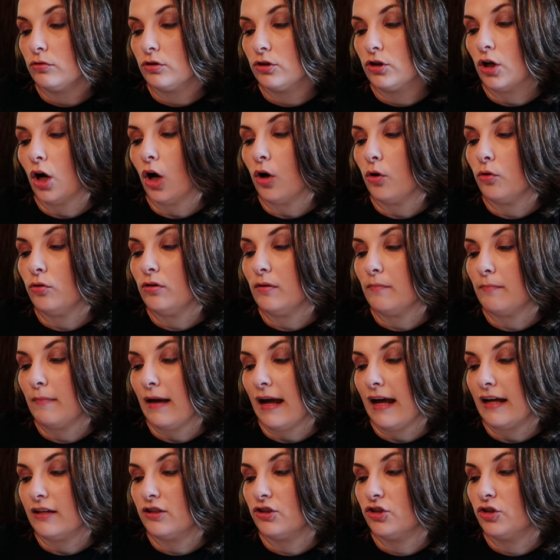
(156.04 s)
tone
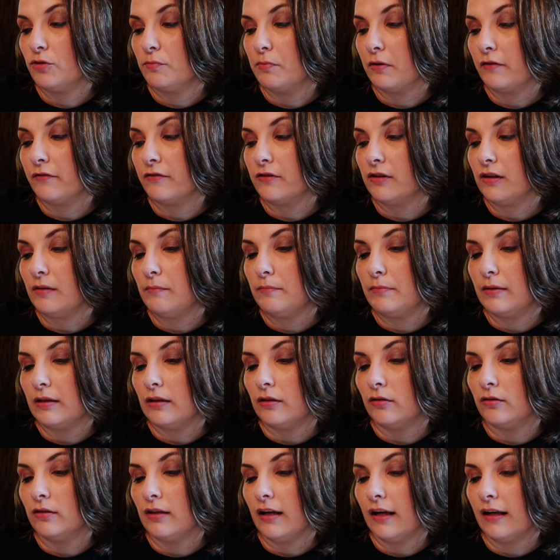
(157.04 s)
matched to perfectly
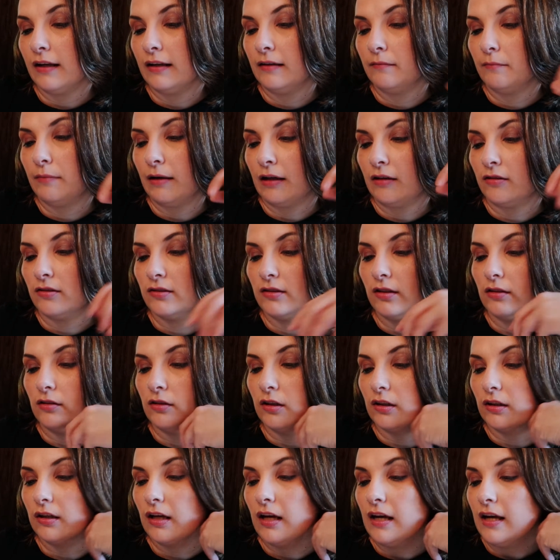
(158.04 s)
build and balance the
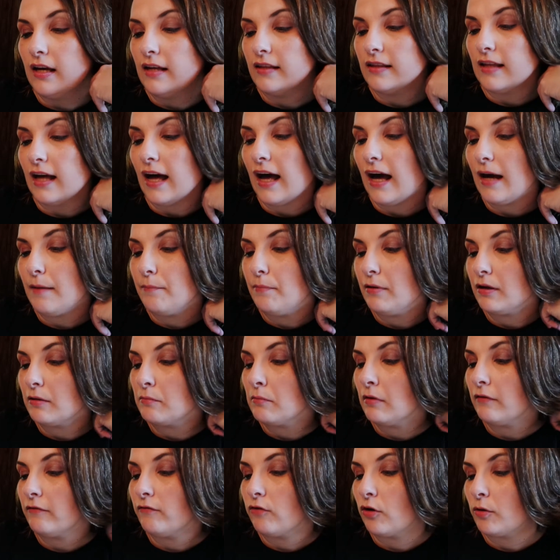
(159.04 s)
look. The high
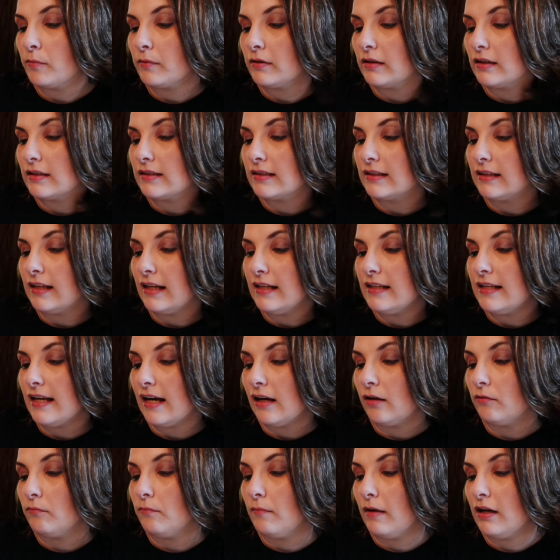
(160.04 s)
pigment formulas lay
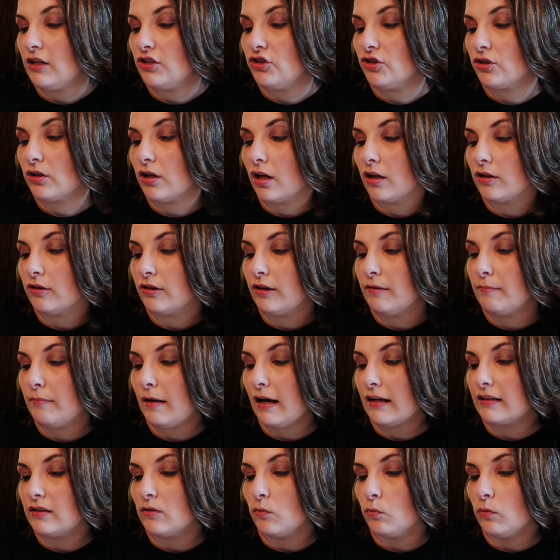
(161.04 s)
down major color
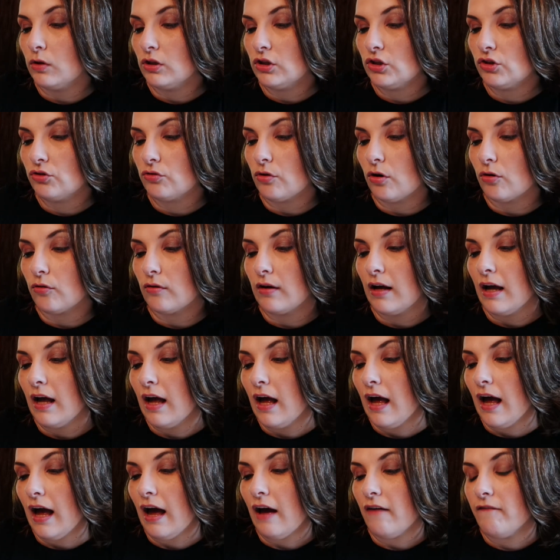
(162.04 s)
impact in one stroke.
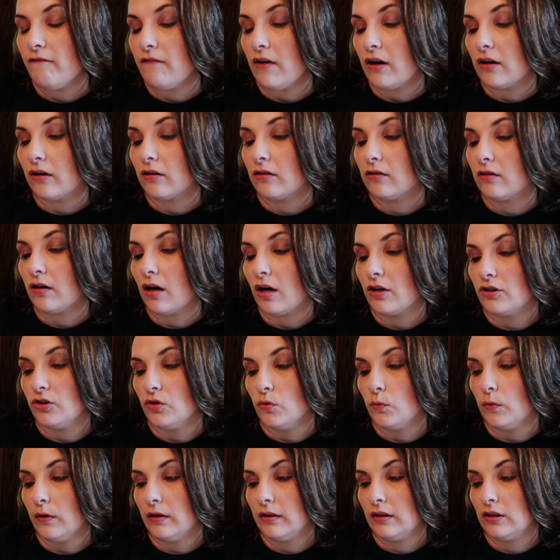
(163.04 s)
How far are
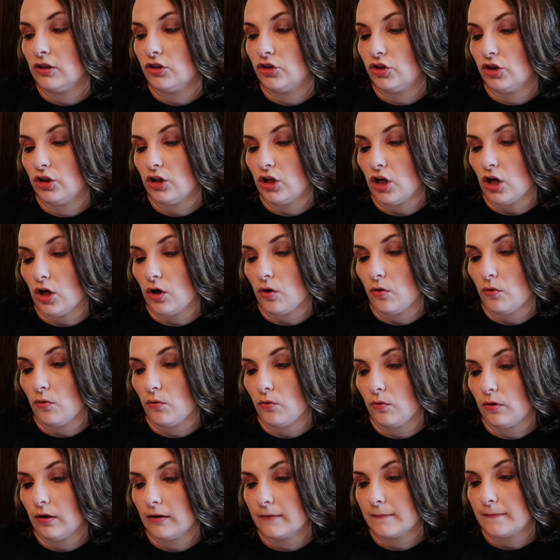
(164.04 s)
you willing to
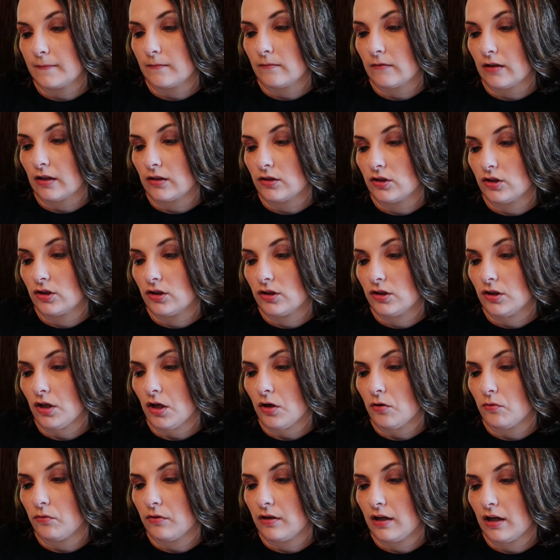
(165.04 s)
go?
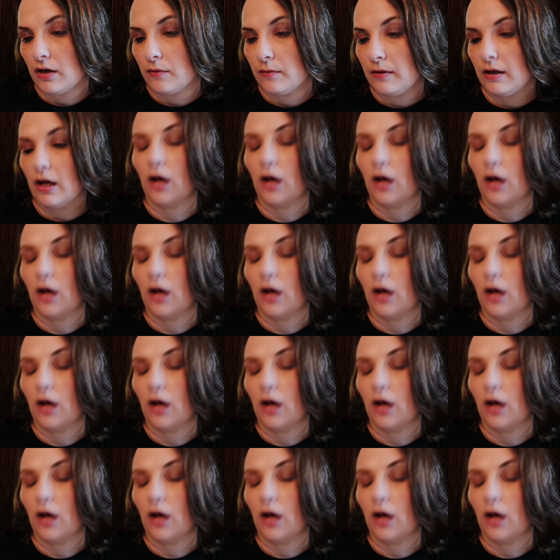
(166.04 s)
So there we